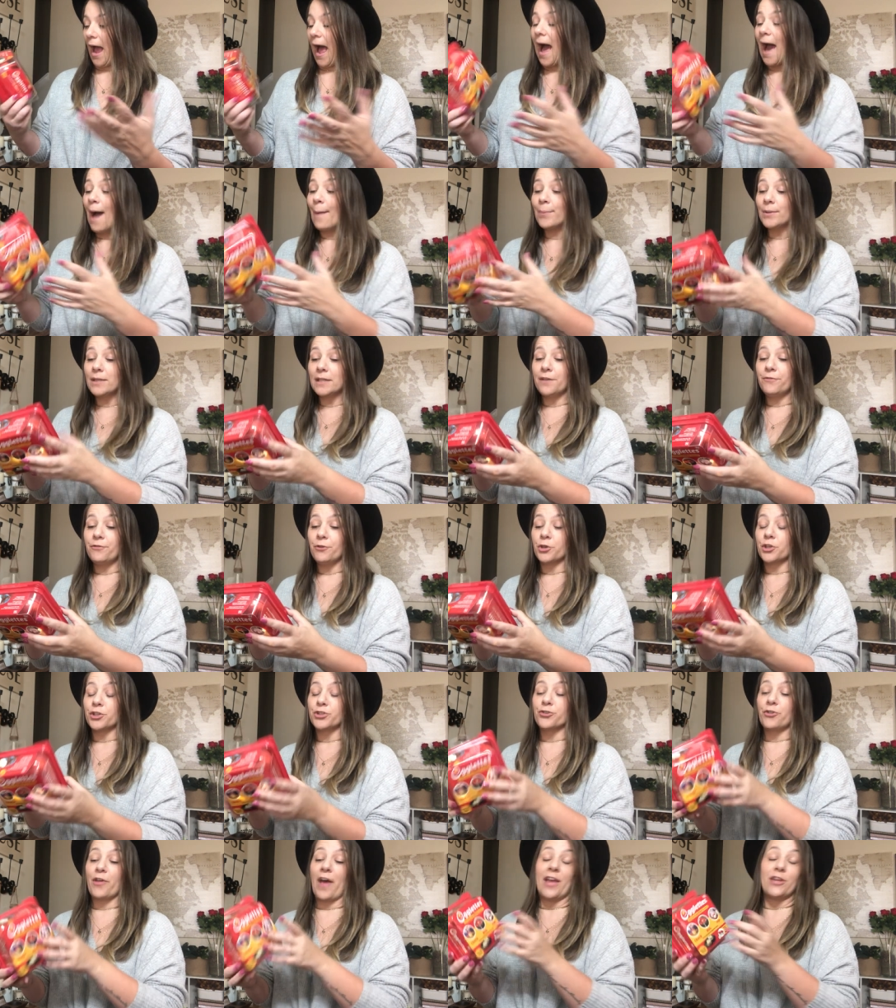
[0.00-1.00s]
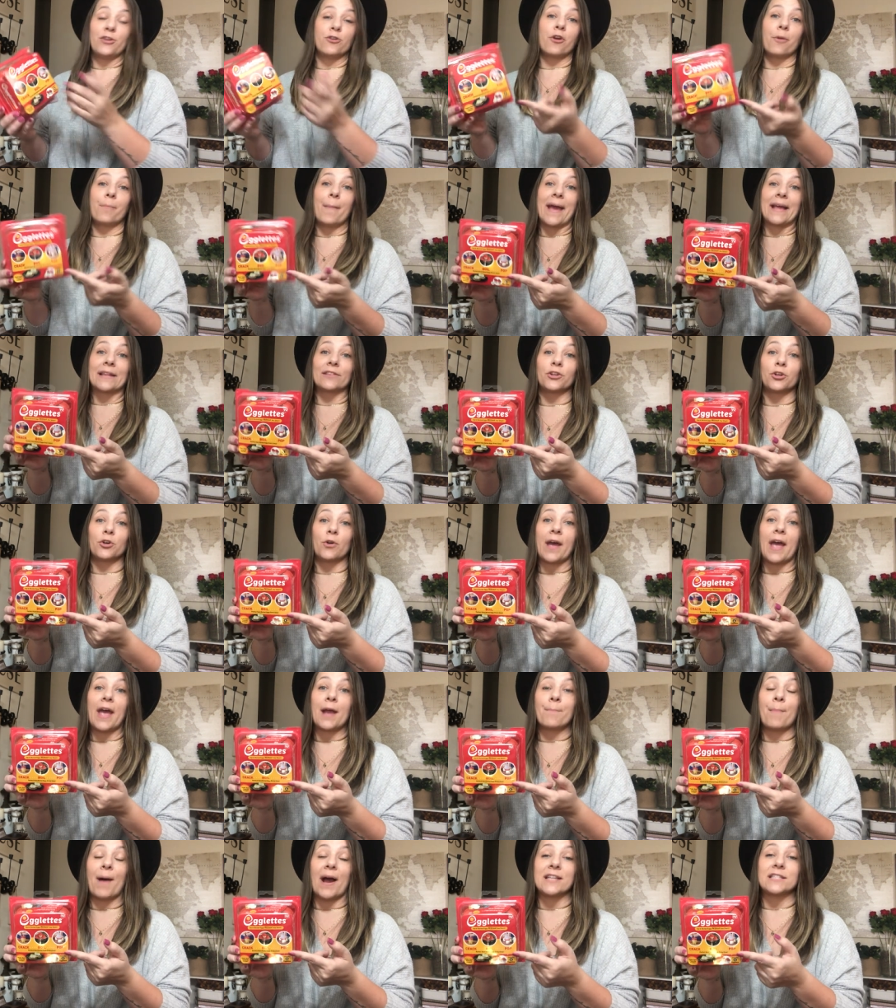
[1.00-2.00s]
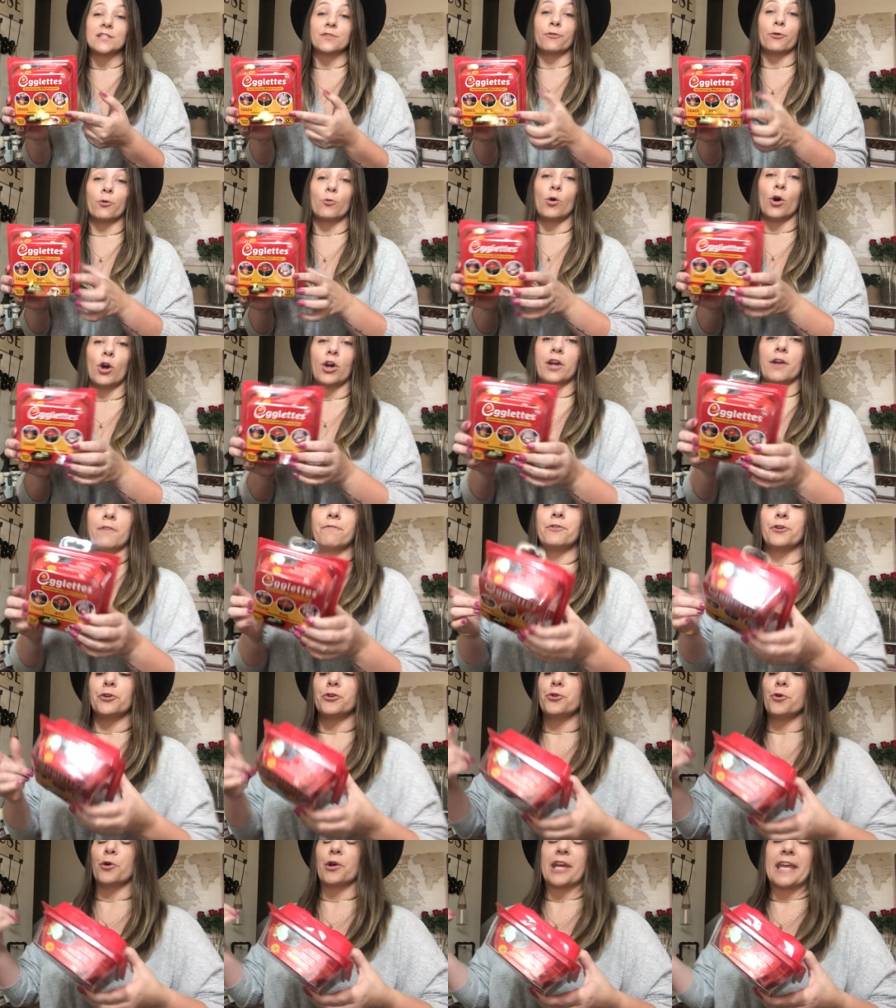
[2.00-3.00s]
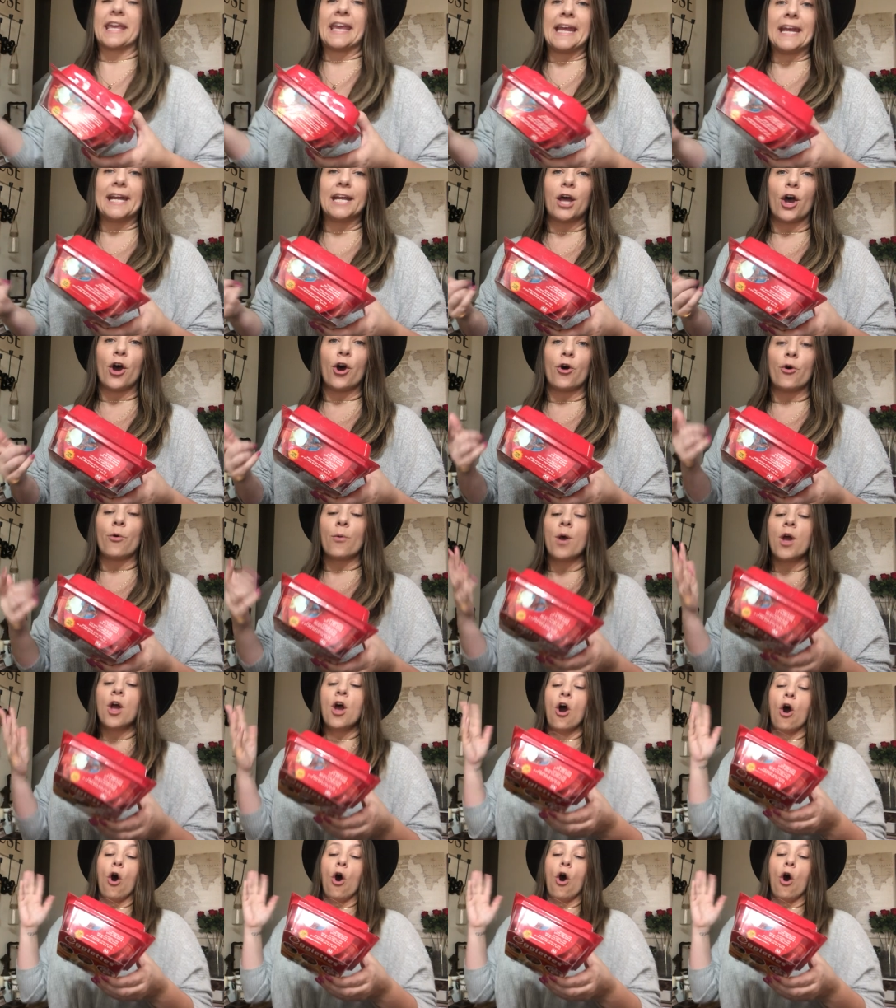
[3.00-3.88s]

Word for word: I believe you could do that. You can make little egg bites for work if you're doing keto